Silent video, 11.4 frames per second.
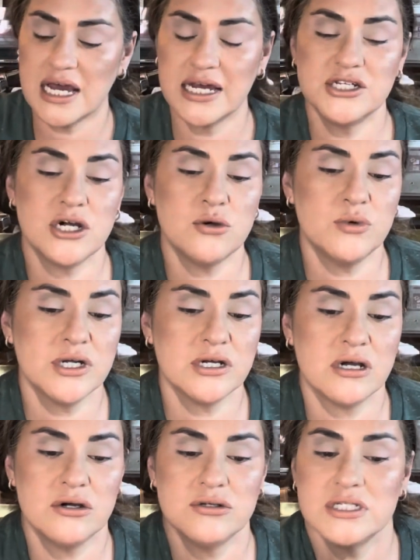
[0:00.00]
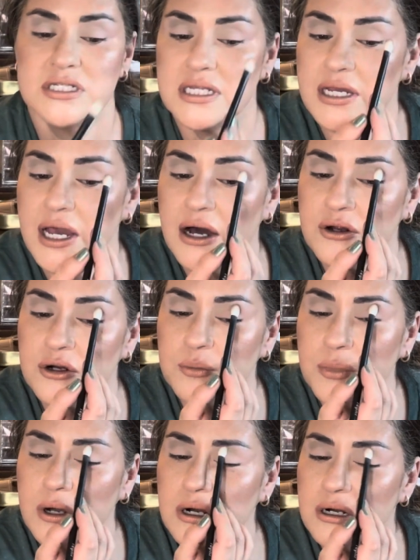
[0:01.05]
I don't want to go to the outer
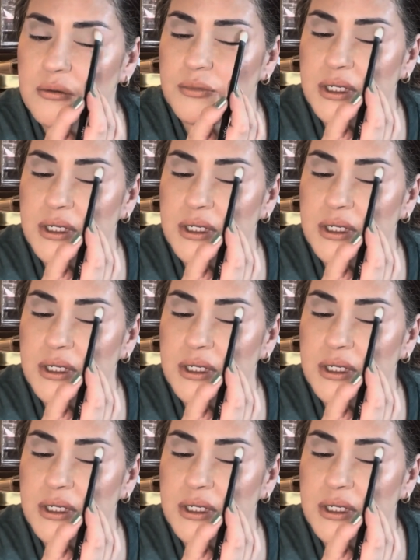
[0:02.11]
part